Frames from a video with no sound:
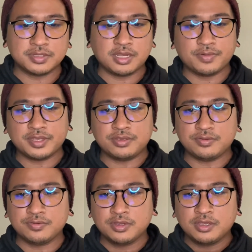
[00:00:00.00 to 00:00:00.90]
That way
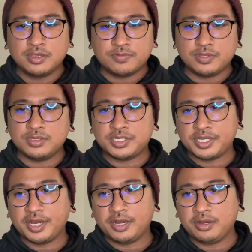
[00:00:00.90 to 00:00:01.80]
when you
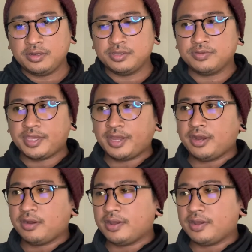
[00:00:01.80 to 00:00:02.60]
share, you care,